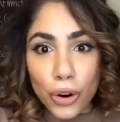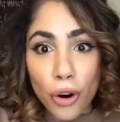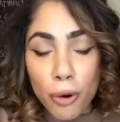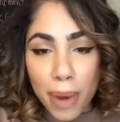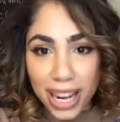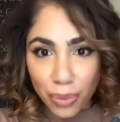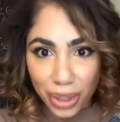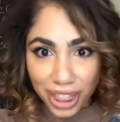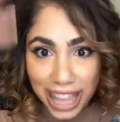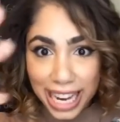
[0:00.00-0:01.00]
whole body
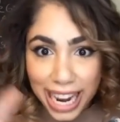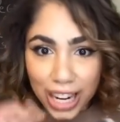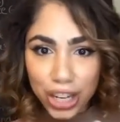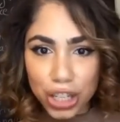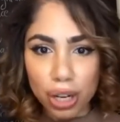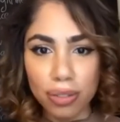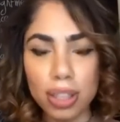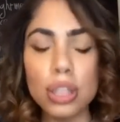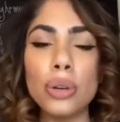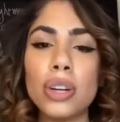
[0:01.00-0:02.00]
with that energy of
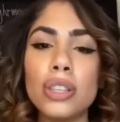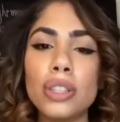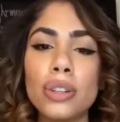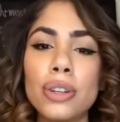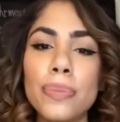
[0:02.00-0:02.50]
this crystal.